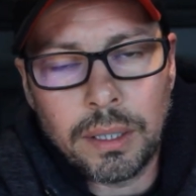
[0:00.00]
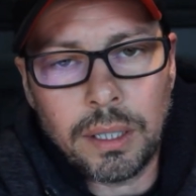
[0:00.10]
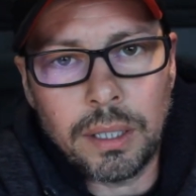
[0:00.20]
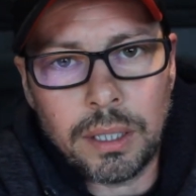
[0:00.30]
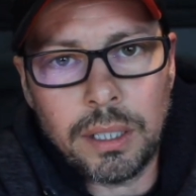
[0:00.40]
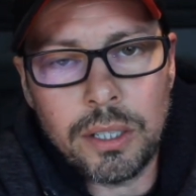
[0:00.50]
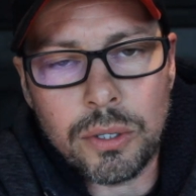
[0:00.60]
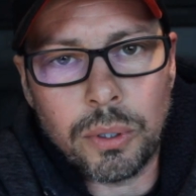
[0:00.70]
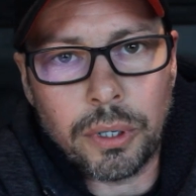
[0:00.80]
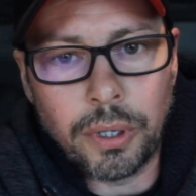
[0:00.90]
in
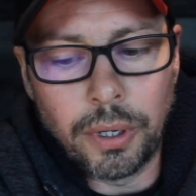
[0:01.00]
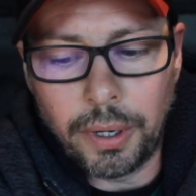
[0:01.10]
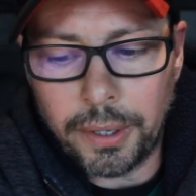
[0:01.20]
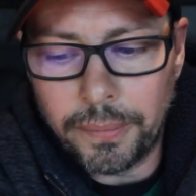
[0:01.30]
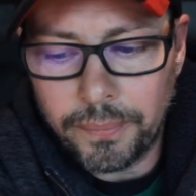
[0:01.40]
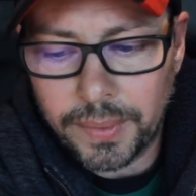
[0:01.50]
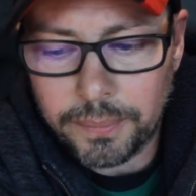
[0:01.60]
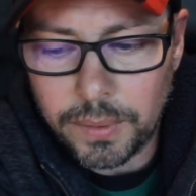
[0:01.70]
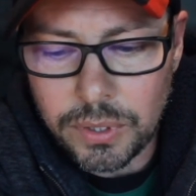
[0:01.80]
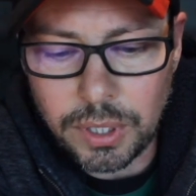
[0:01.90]
his or her
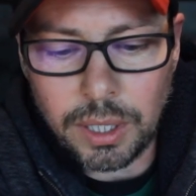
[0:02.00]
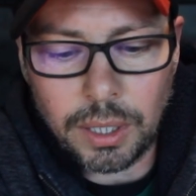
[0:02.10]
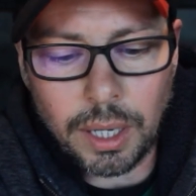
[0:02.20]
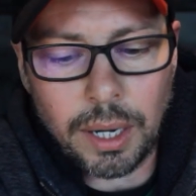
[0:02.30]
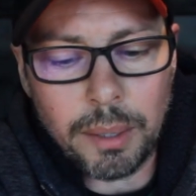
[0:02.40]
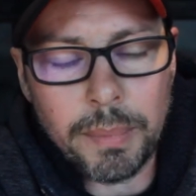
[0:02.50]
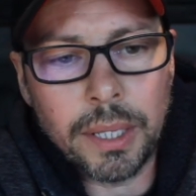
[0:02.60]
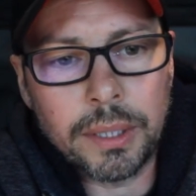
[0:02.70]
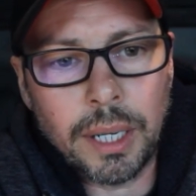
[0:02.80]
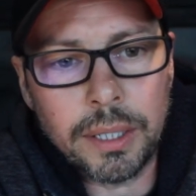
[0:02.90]
psychical and
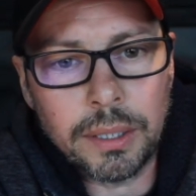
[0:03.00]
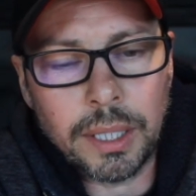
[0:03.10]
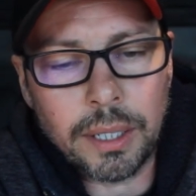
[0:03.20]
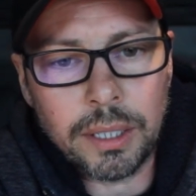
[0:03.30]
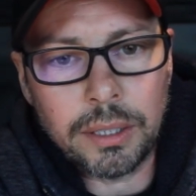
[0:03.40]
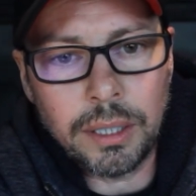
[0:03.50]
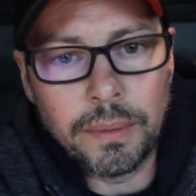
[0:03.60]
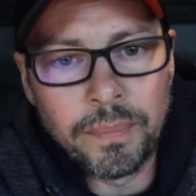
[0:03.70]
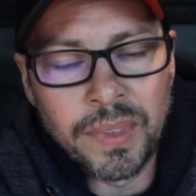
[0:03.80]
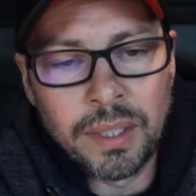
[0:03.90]
mental
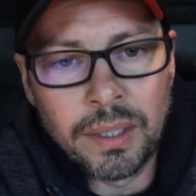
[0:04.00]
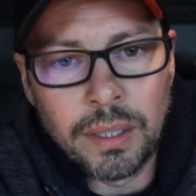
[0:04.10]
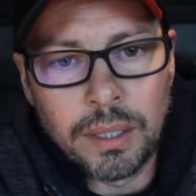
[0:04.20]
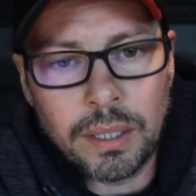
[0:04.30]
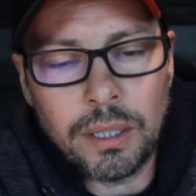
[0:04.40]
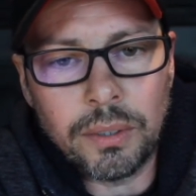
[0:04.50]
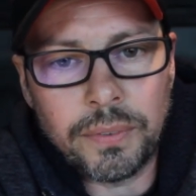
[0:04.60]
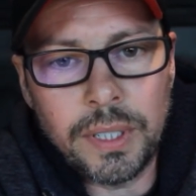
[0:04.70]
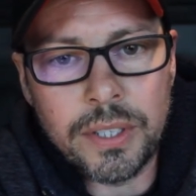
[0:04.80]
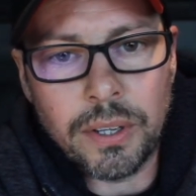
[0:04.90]
integrity in
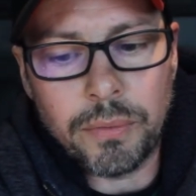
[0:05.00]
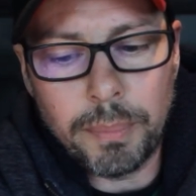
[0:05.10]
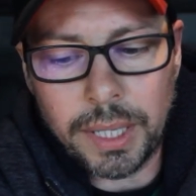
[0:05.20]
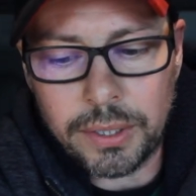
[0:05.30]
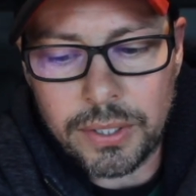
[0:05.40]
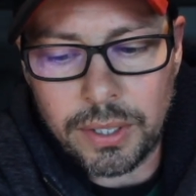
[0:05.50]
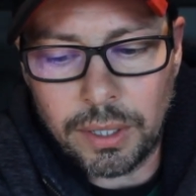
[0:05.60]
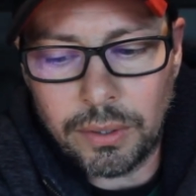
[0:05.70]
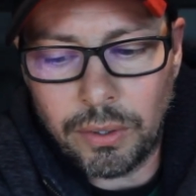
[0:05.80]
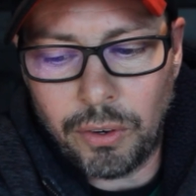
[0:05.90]
the fields of
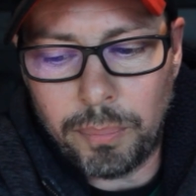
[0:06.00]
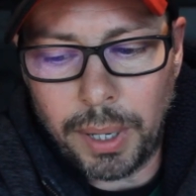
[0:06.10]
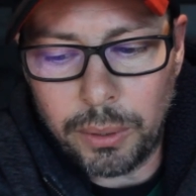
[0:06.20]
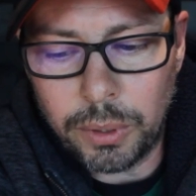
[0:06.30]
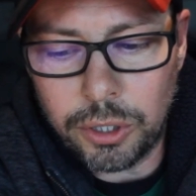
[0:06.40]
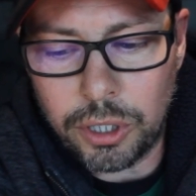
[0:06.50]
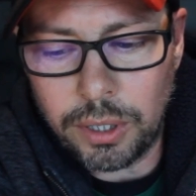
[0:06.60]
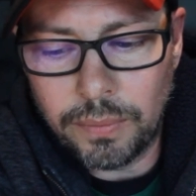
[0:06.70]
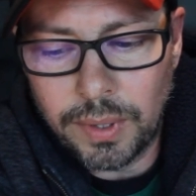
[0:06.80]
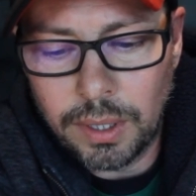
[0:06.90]
medicine, of
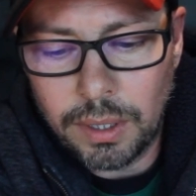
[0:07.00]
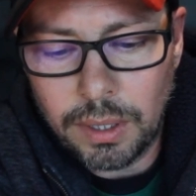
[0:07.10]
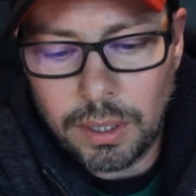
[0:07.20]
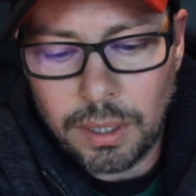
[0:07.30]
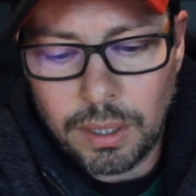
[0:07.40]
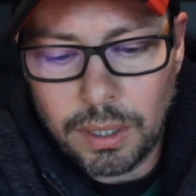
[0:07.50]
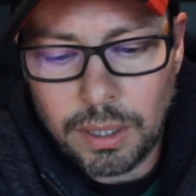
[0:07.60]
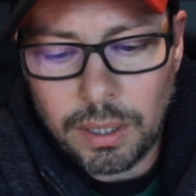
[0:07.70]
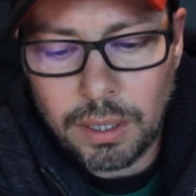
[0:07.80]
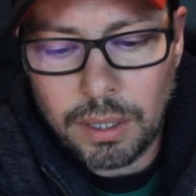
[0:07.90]
biology.
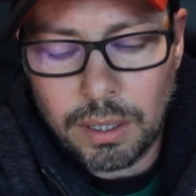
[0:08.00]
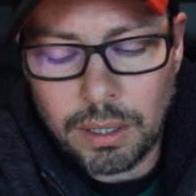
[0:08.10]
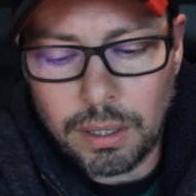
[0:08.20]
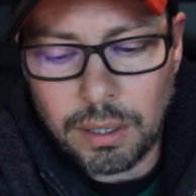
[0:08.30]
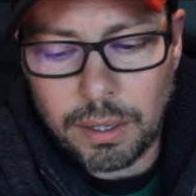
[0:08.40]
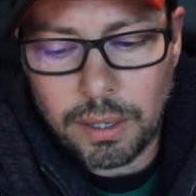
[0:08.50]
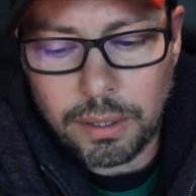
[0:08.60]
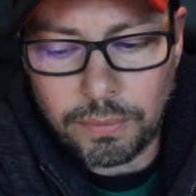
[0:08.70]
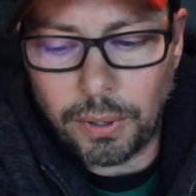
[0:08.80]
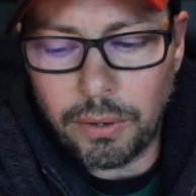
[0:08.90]

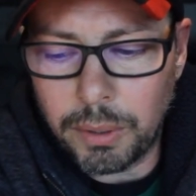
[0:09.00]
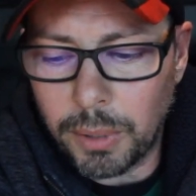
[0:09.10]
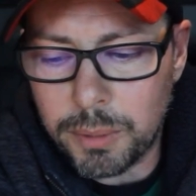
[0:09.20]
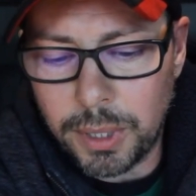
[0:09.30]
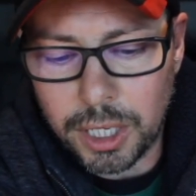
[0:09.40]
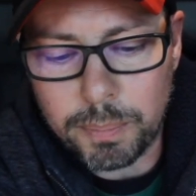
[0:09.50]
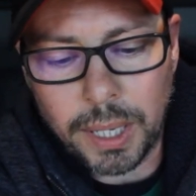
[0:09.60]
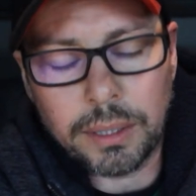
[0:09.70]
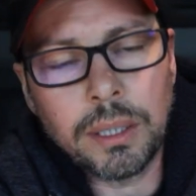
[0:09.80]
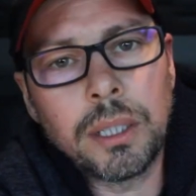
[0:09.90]
The following must be
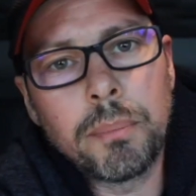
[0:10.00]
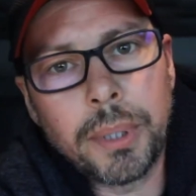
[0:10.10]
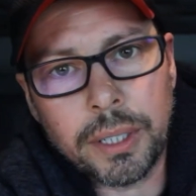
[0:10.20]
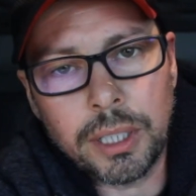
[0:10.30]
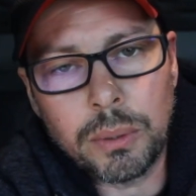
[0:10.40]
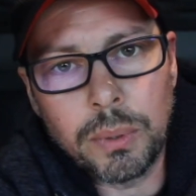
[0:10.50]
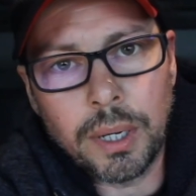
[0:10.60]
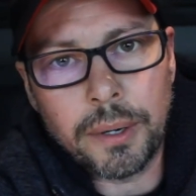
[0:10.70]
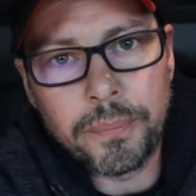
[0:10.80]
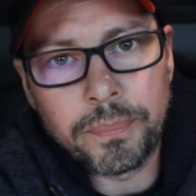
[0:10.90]
respected in
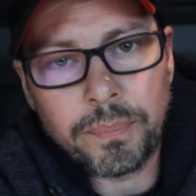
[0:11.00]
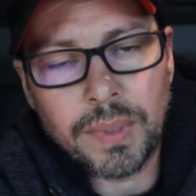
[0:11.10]
particular,